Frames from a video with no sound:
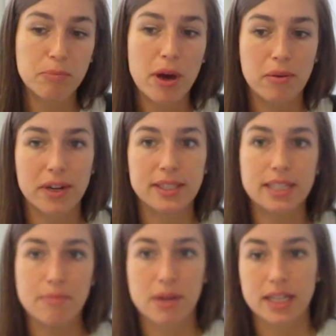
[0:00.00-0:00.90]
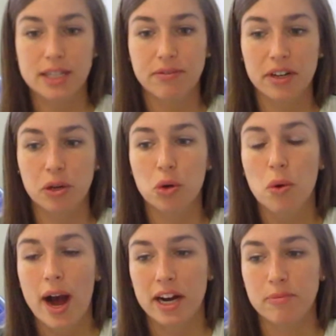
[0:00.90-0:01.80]
components that meet different
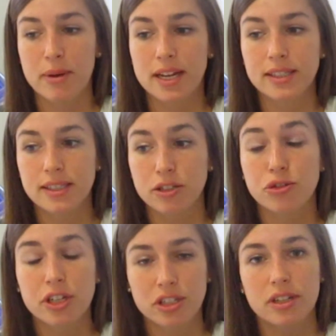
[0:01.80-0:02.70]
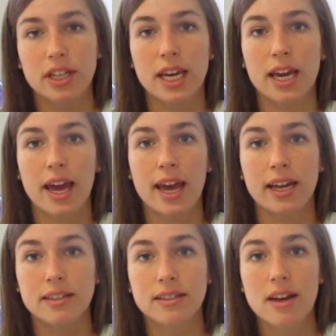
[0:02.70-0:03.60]
requirements nutritionally,
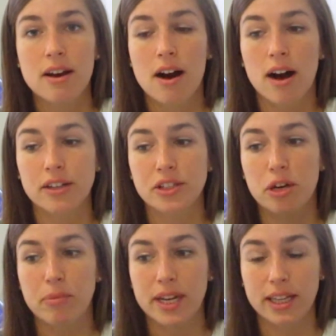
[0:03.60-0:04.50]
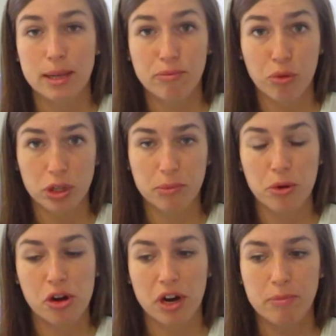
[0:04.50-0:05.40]
and also meeting them for the
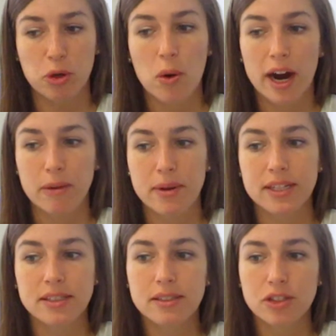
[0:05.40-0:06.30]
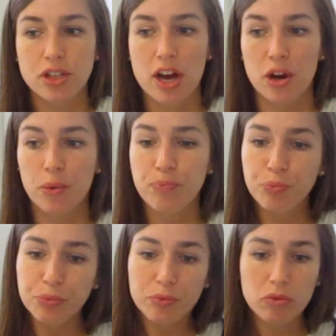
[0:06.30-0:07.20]
program requirements. So
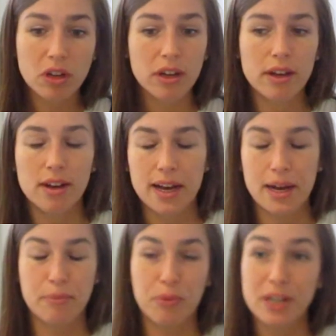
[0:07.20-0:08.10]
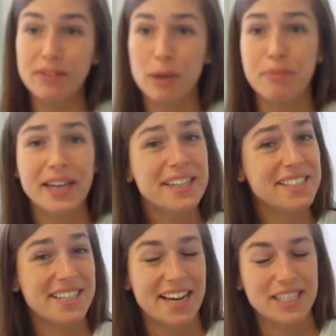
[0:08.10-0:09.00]
one of our
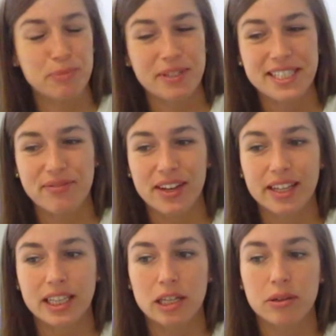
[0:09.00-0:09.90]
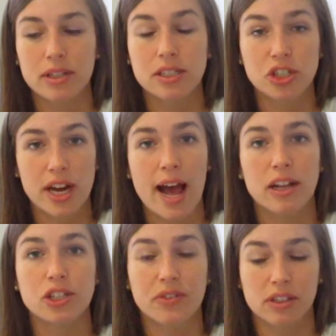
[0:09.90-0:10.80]
biggest things specifically that is a
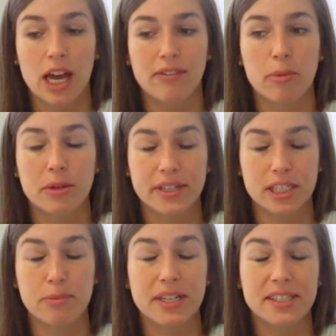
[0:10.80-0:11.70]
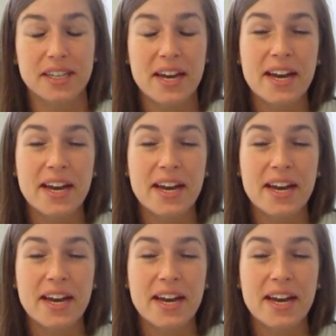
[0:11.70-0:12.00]
challenge for a lot of our participants